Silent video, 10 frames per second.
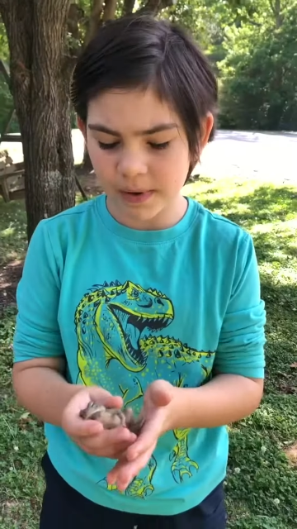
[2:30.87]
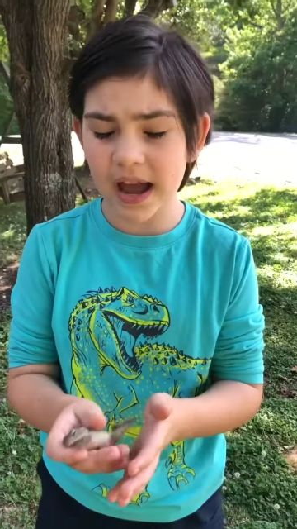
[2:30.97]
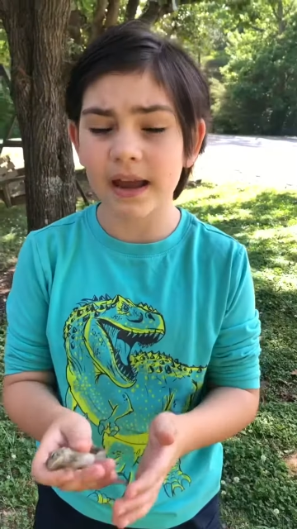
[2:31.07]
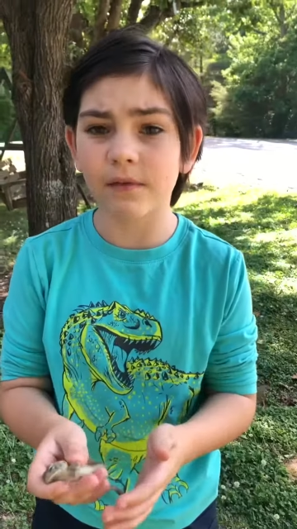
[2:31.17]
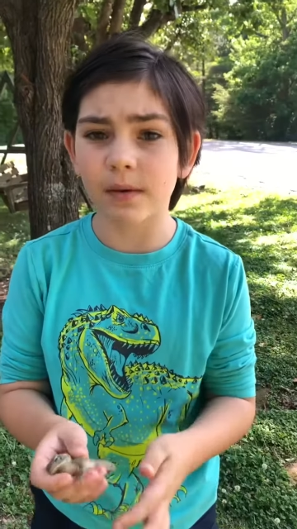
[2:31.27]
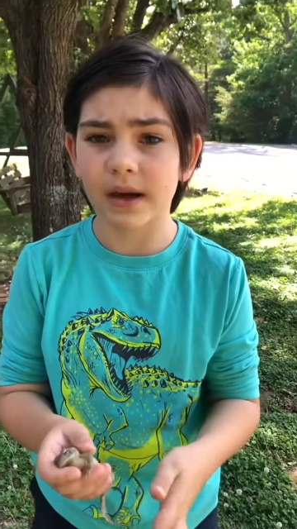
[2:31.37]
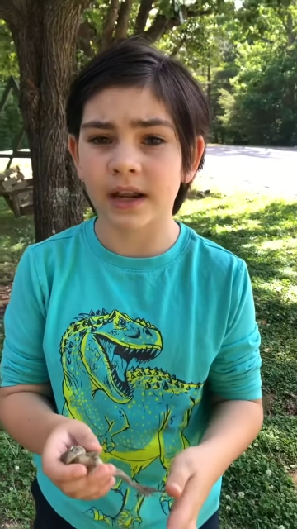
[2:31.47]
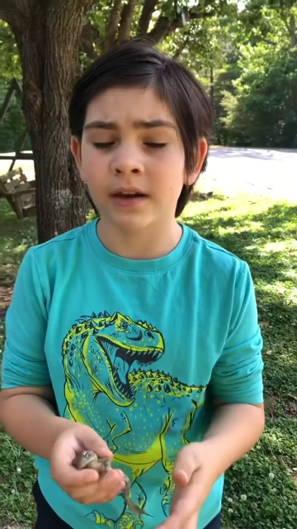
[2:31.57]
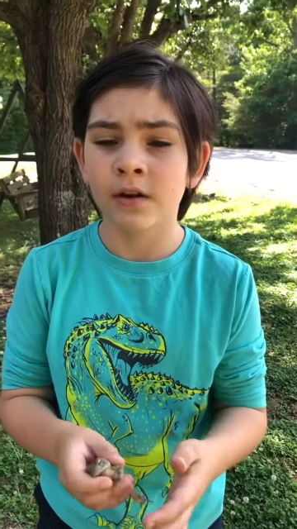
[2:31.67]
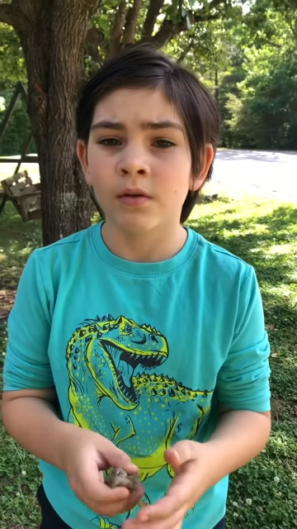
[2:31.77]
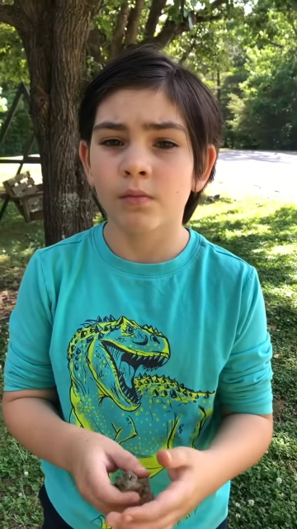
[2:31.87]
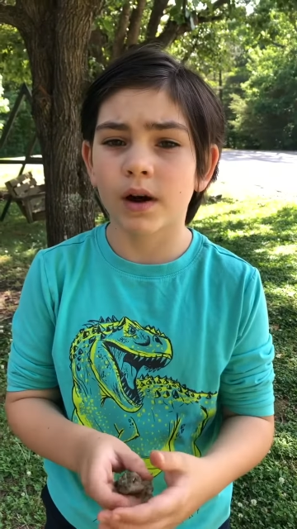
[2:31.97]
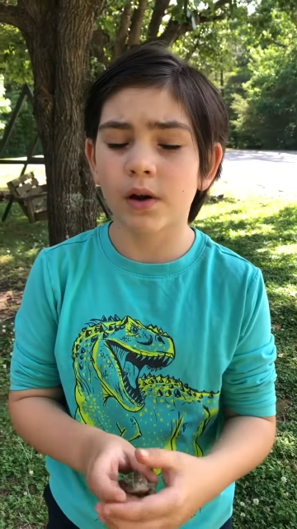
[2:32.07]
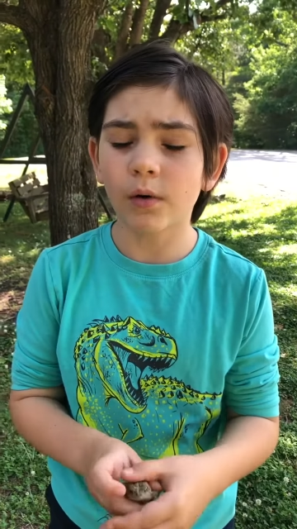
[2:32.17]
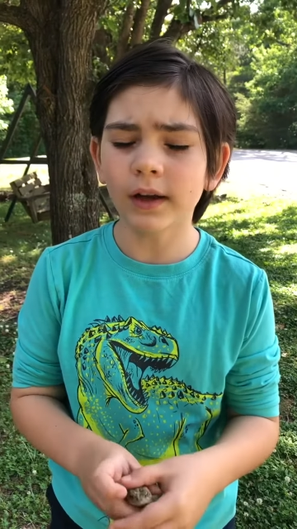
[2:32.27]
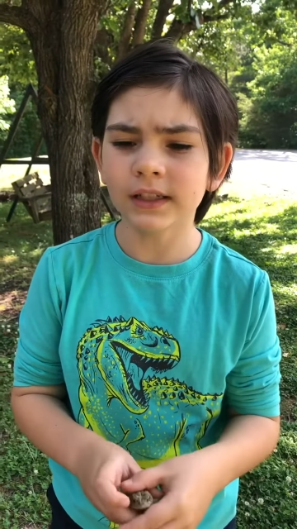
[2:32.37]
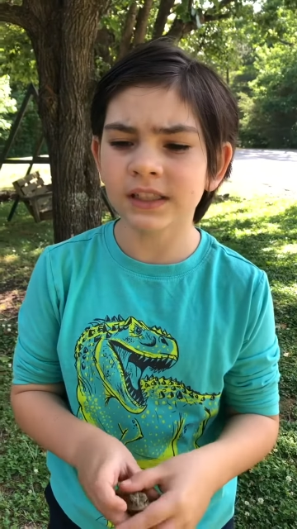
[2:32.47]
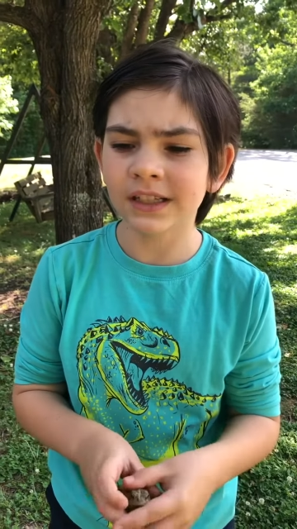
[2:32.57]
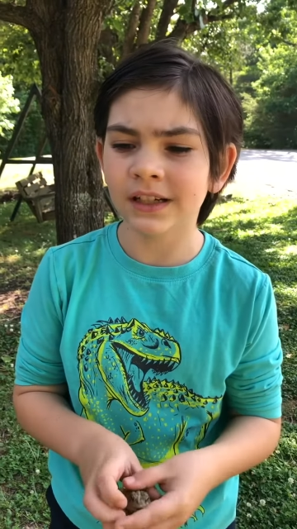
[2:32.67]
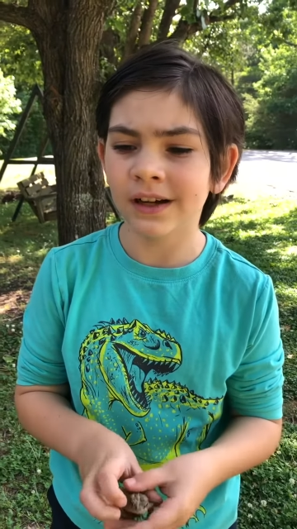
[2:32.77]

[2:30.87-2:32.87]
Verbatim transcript: Bye, everybody. We're going to,